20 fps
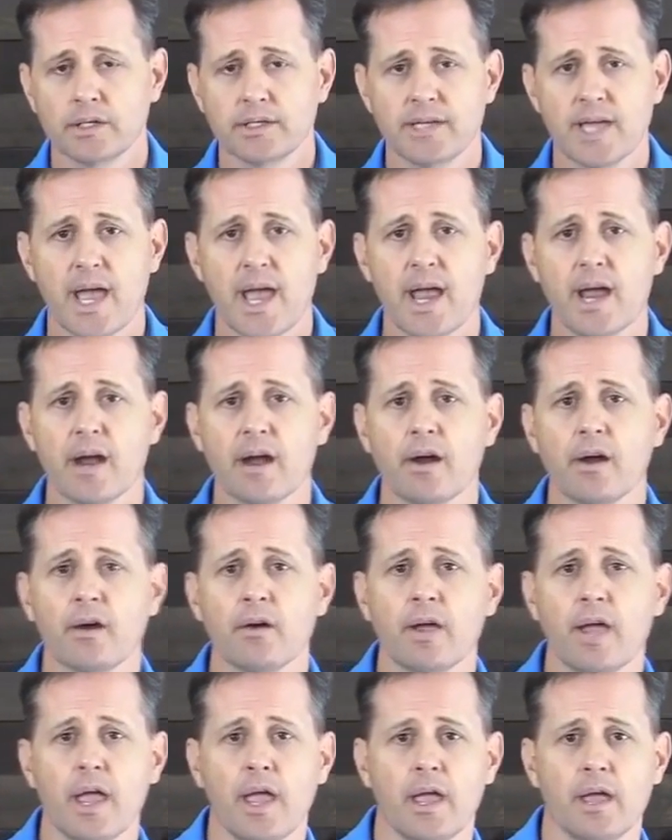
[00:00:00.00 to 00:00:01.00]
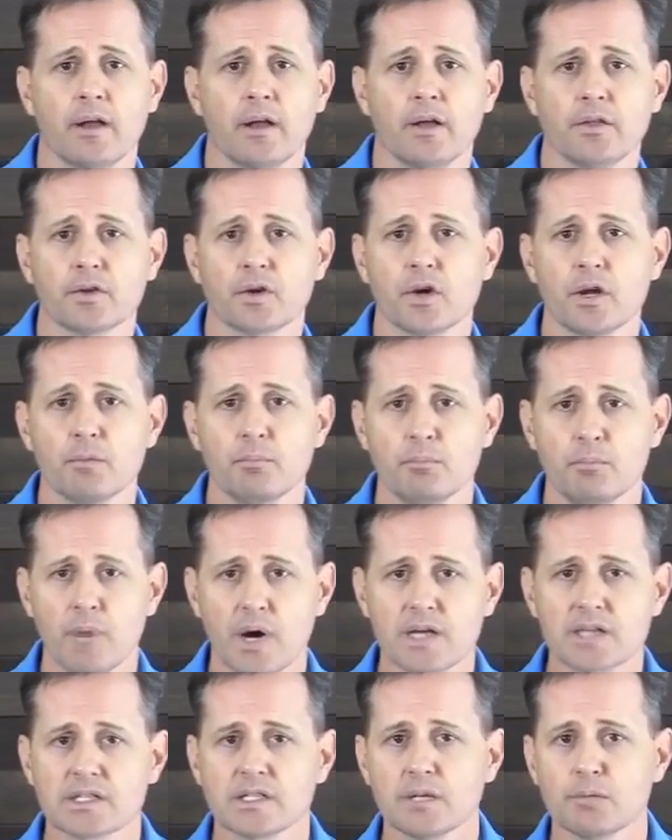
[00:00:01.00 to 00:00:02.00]
CARE and other
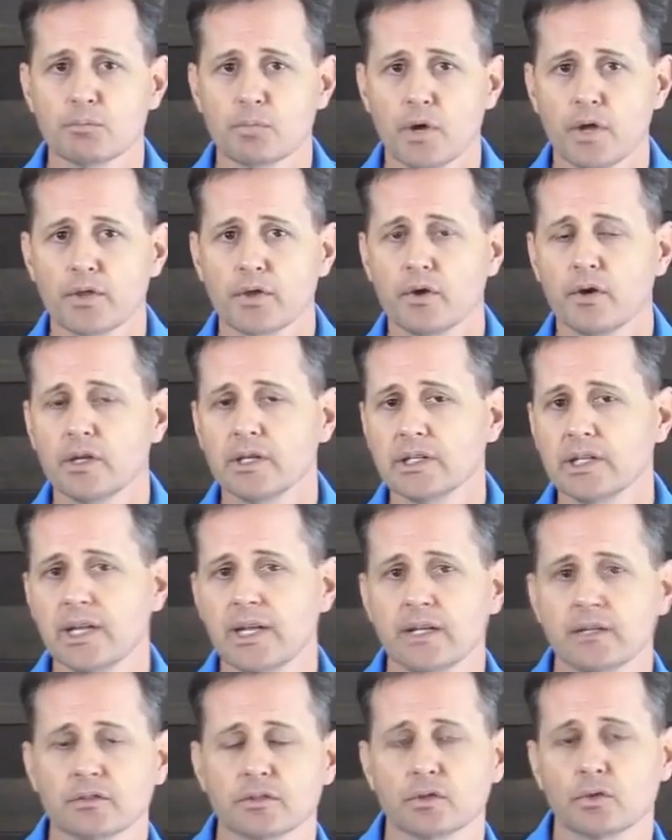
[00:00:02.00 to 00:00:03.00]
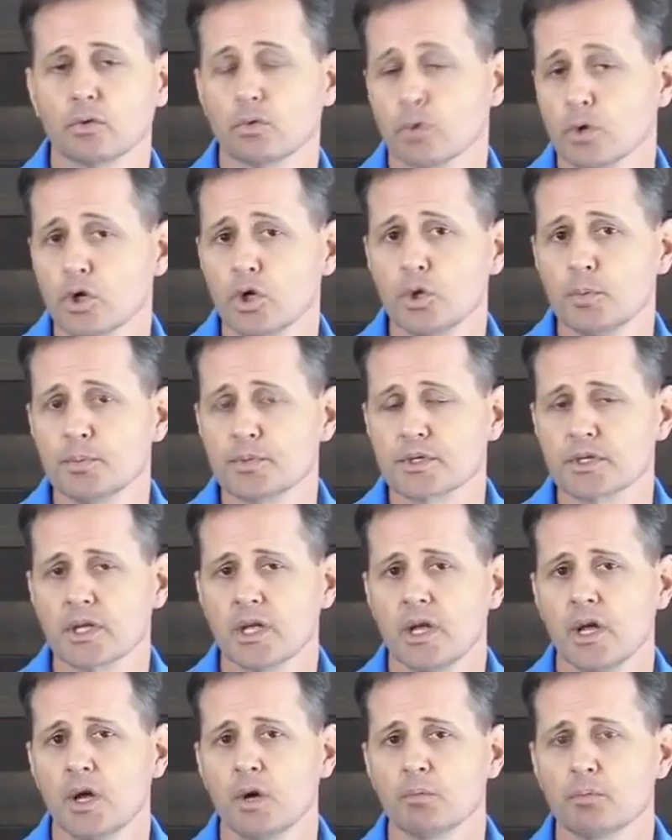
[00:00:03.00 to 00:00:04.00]
Muslim Brotherhood-linked groups
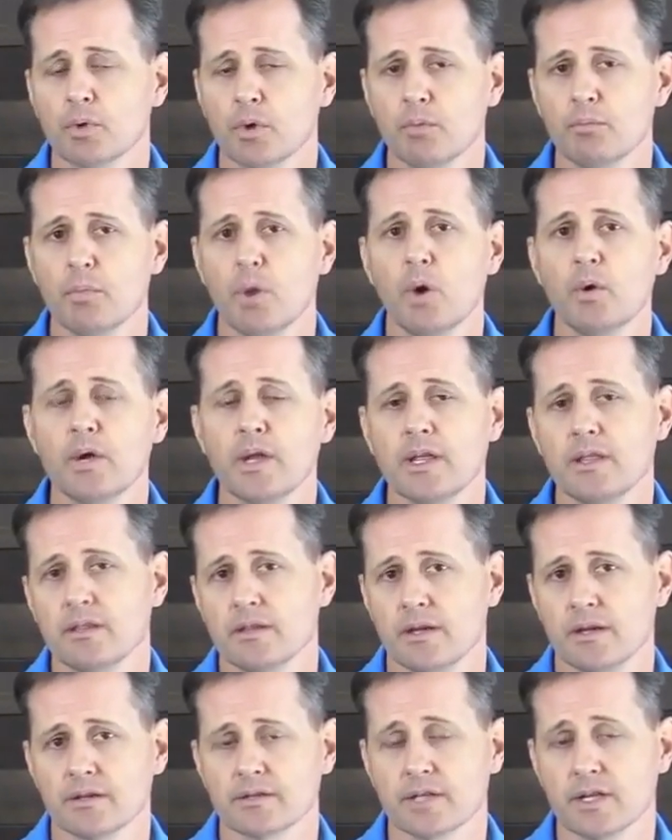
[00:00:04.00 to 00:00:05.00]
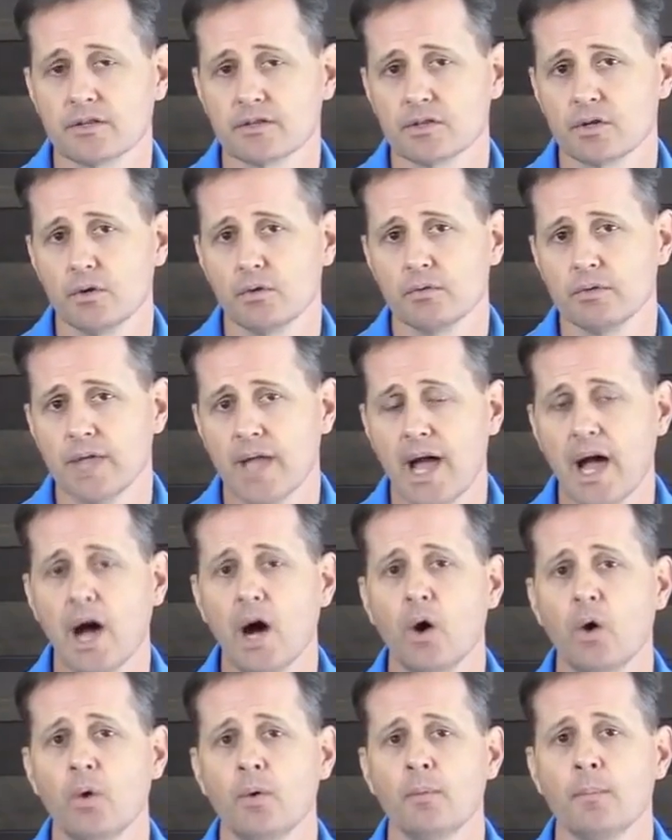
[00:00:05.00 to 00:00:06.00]
promoting this. And so
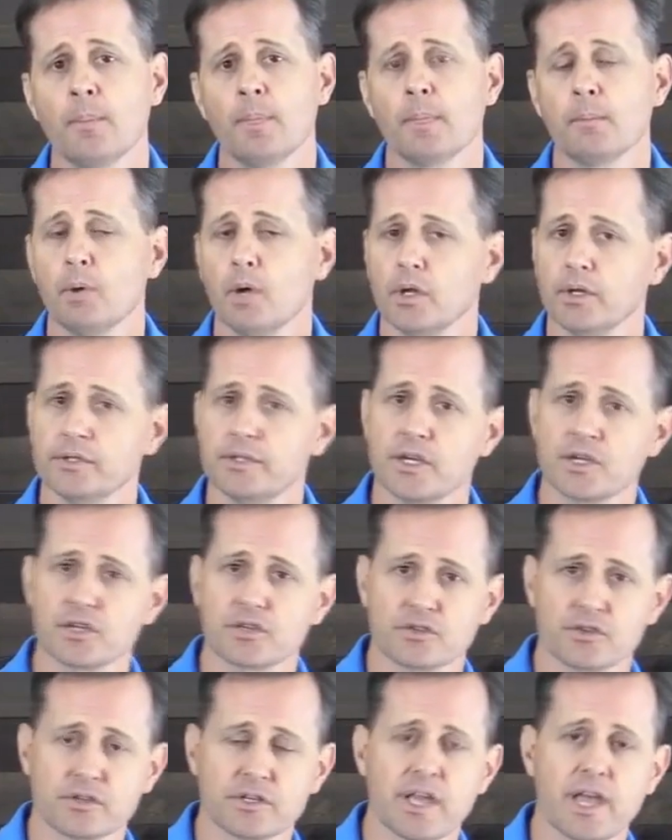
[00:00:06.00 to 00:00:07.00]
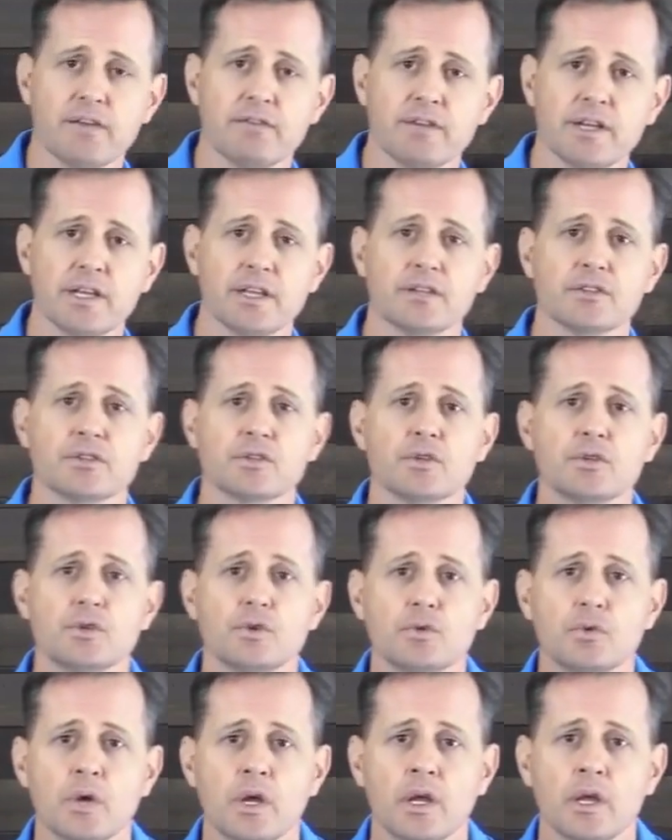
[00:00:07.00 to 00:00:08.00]
now politicians are caving in
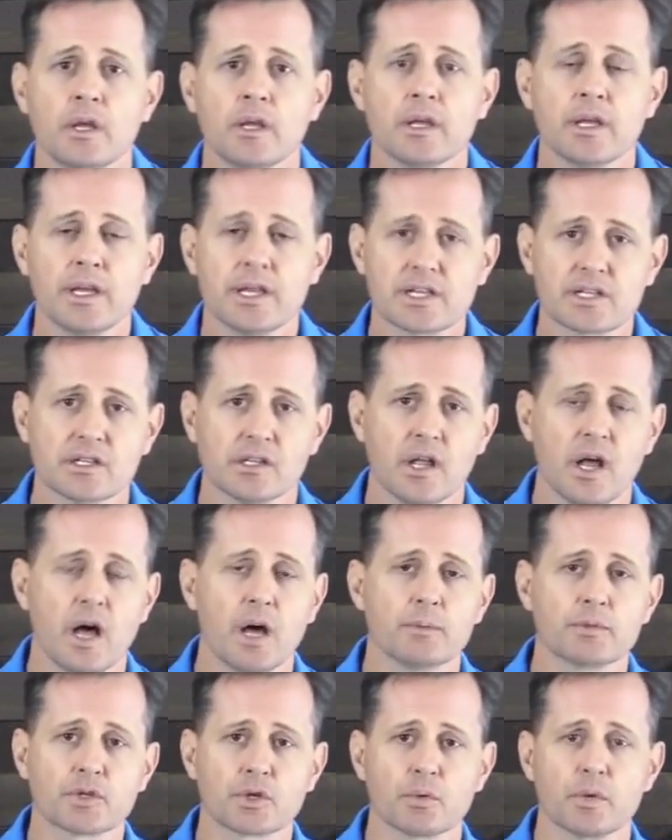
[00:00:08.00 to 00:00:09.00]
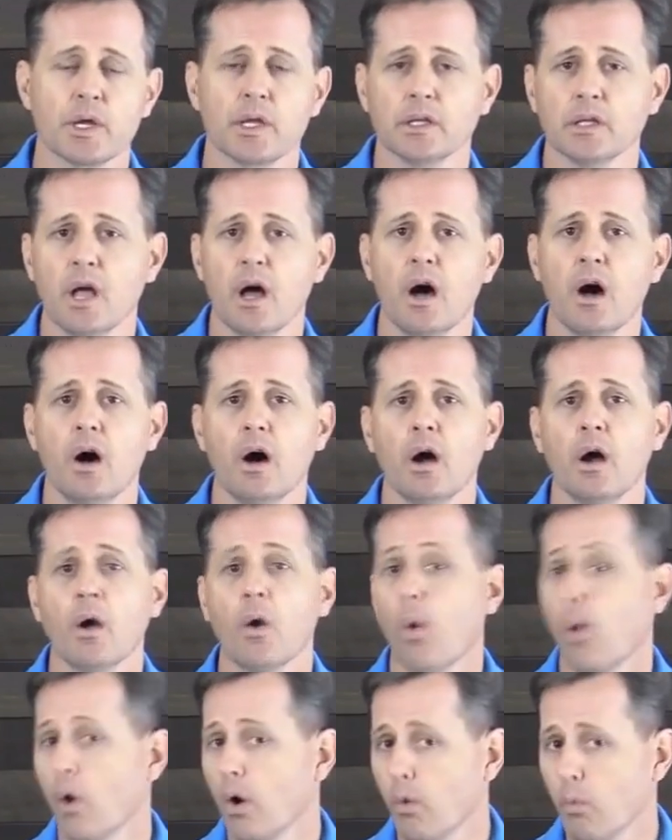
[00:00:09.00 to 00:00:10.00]
to Islam, Sharia law,
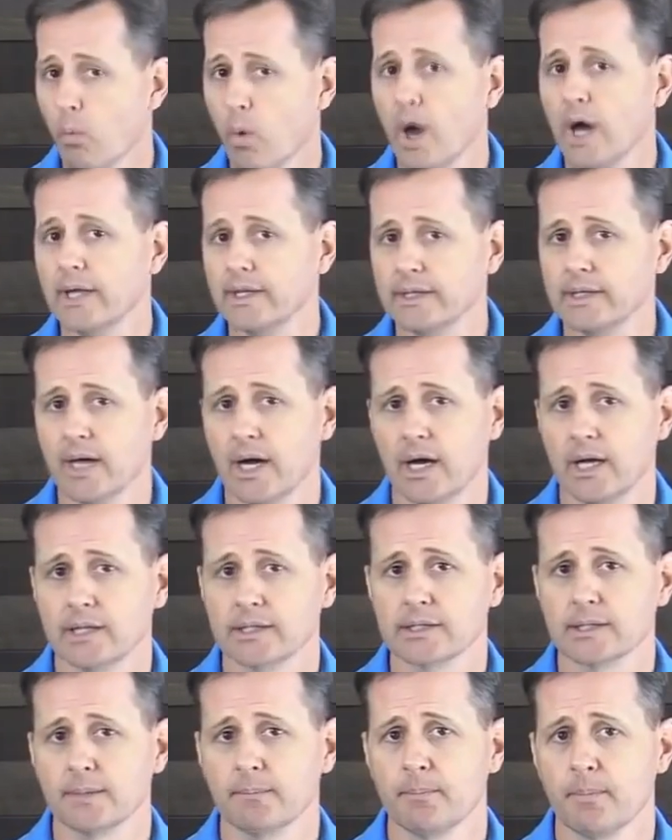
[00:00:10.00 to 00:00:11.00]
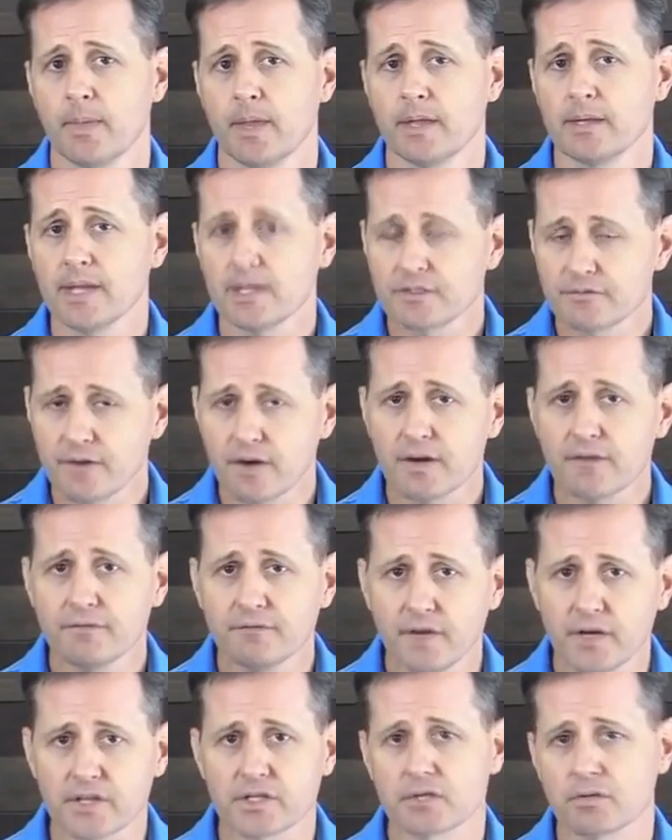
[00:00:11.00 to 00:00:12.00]
or whatnot. And that's very
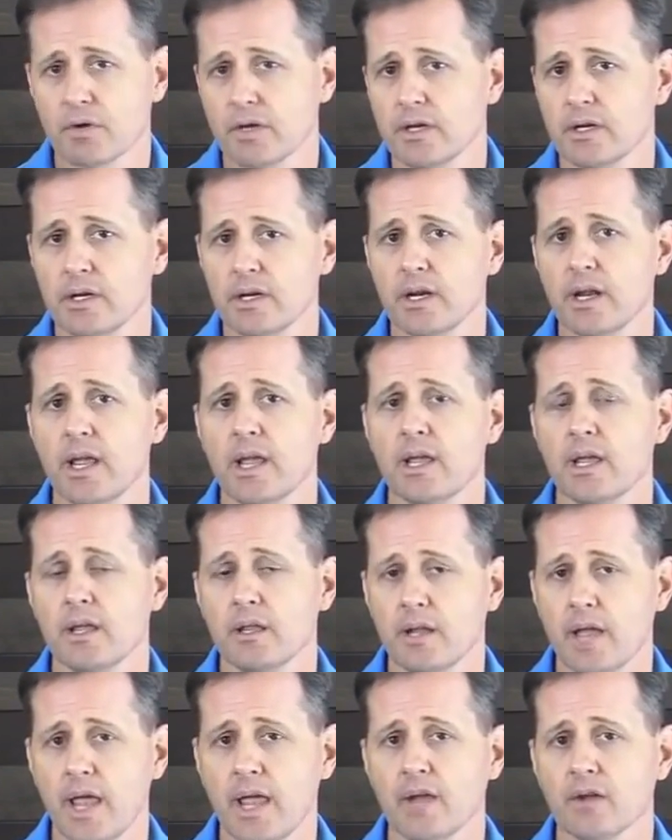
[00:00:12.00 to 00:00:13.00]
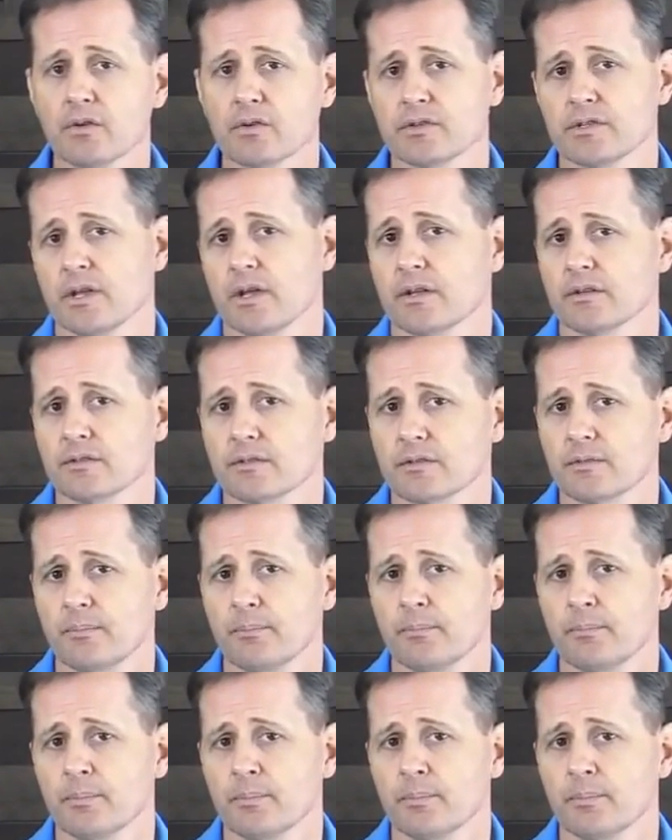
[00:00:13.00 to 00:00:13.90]
frustrating, and it angers us.